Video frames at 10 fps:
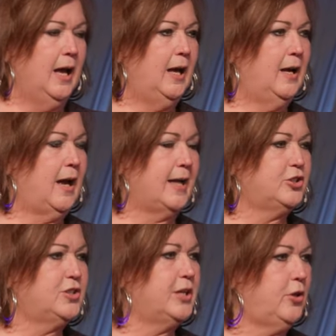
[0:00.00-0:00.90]
uh, I
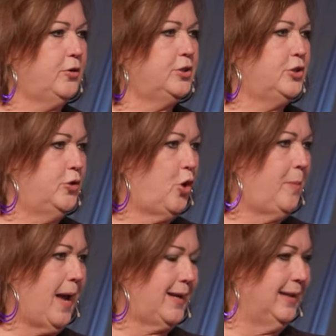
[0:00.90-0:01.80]
just encourage you to go
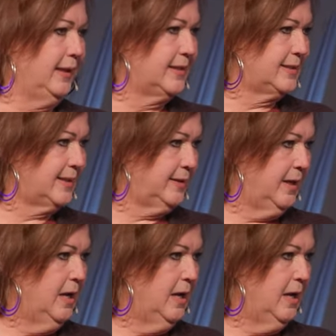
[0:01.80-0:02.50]
back and listen.